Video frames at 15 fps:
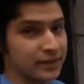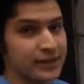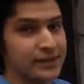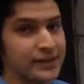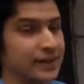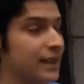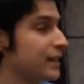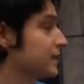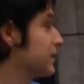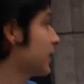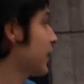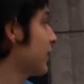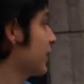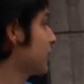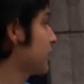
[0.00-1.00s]
In this case, the
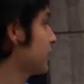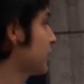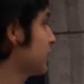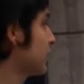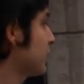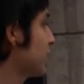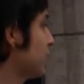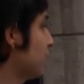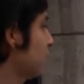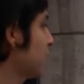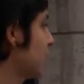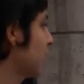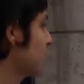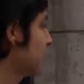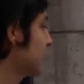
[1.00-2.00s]
article
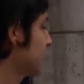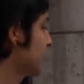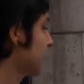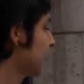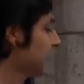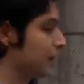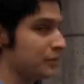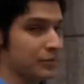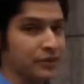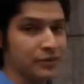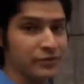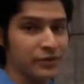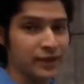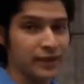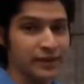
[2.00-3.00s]
is a
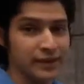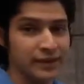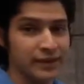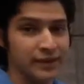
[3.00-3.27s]
modifier.